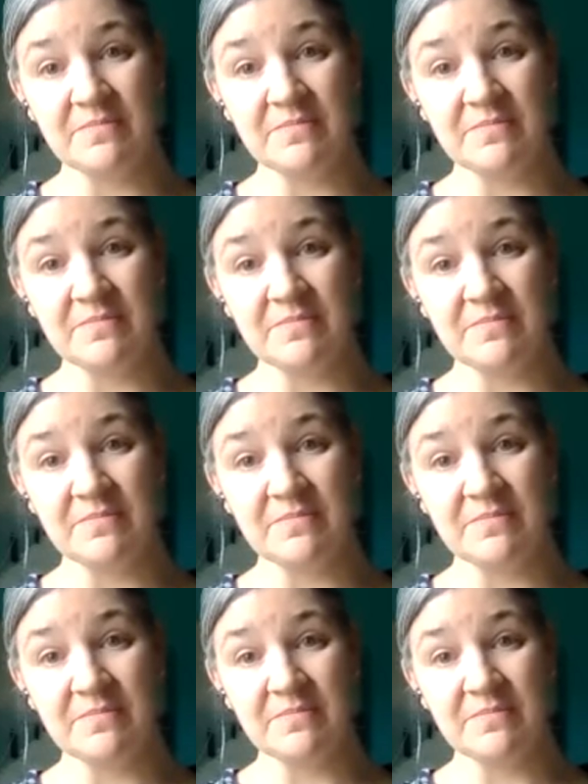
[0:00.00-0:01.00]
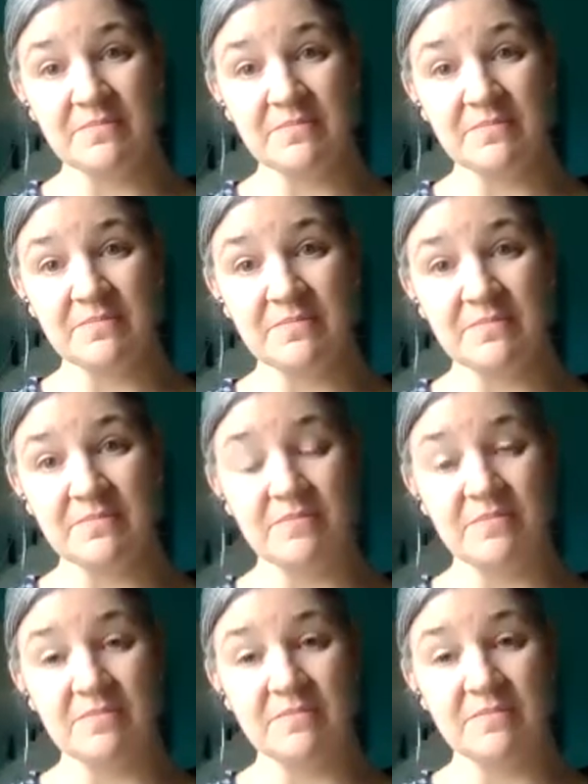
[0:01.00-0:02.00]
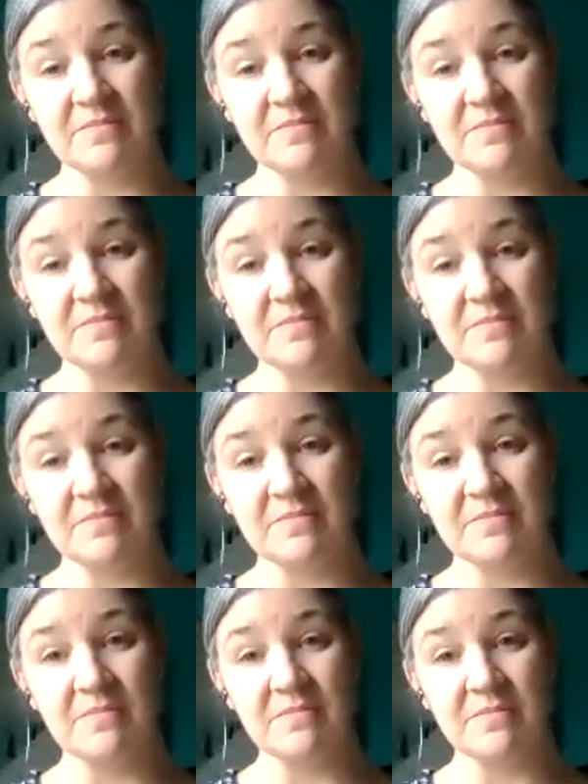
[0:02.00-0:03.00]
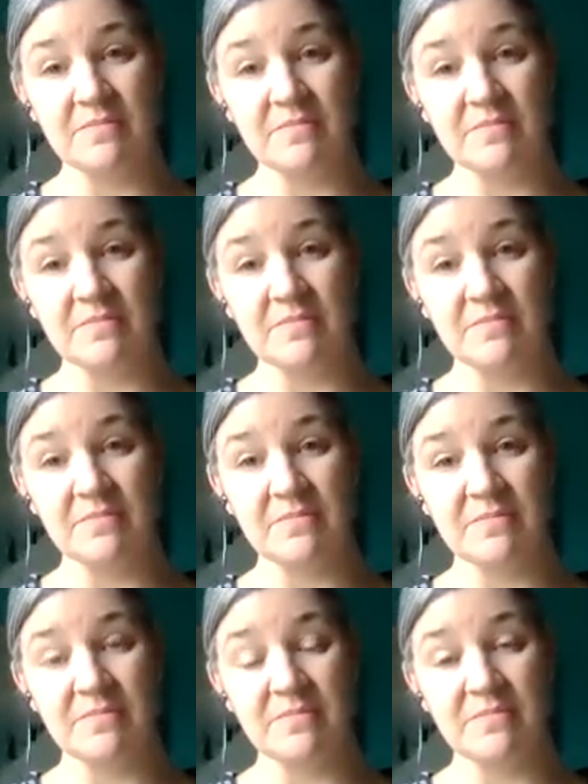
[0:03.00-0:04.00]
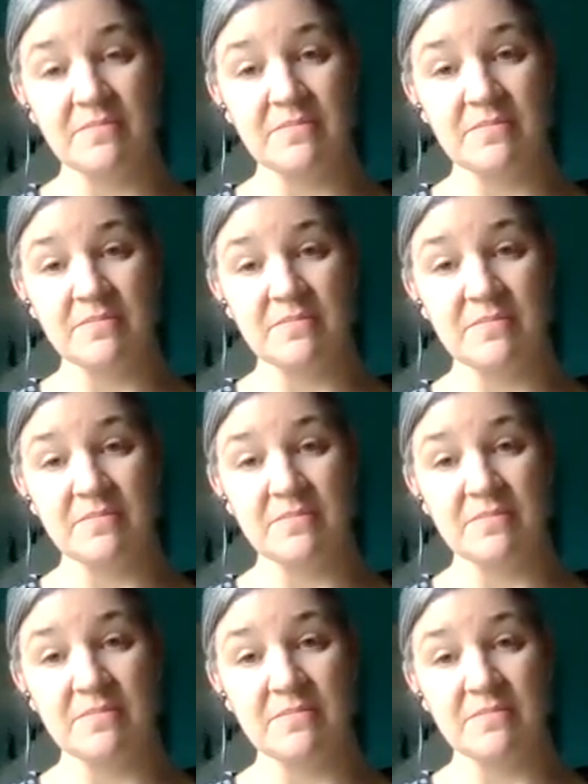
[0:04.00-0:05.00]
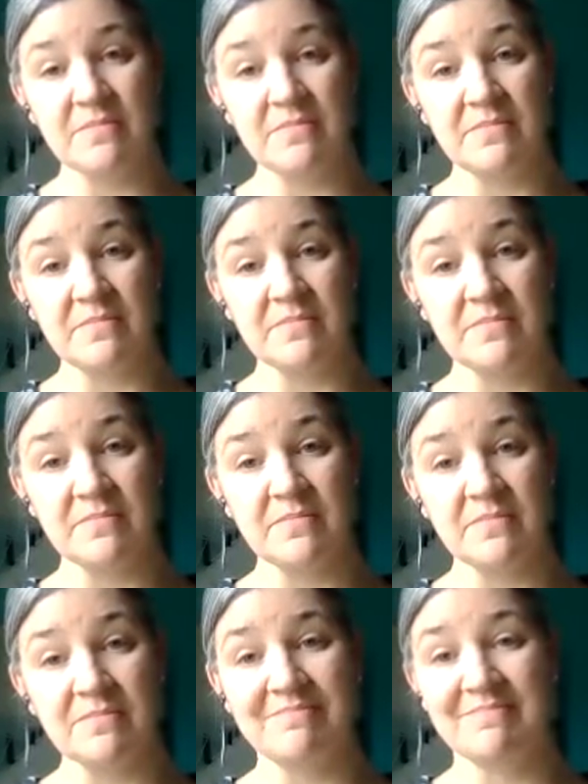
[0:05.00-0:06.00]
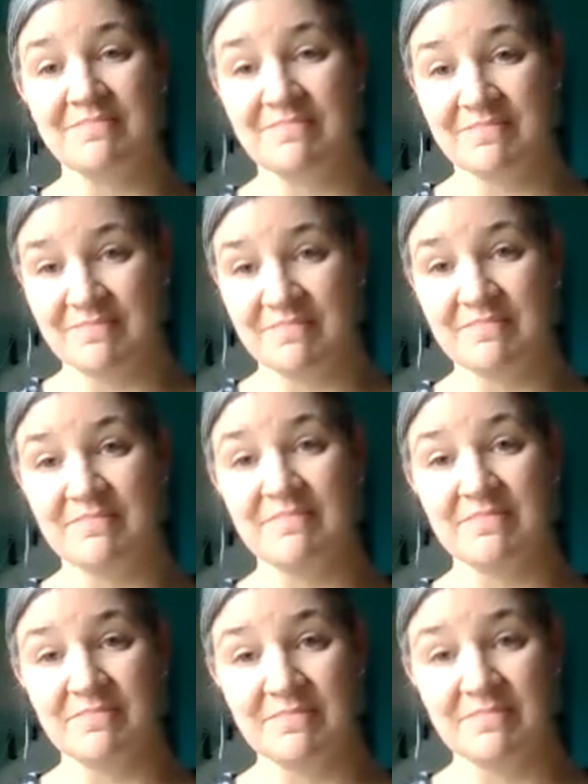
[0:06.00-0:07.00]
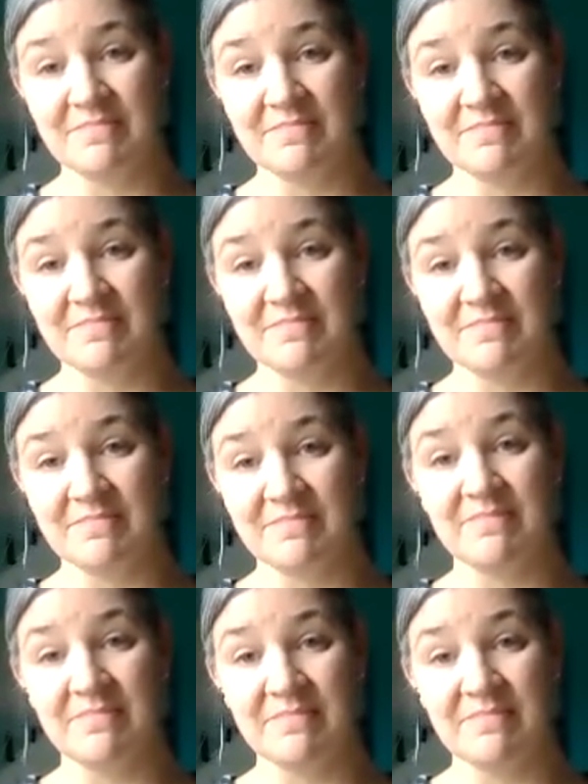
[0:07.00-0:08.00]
[no speech]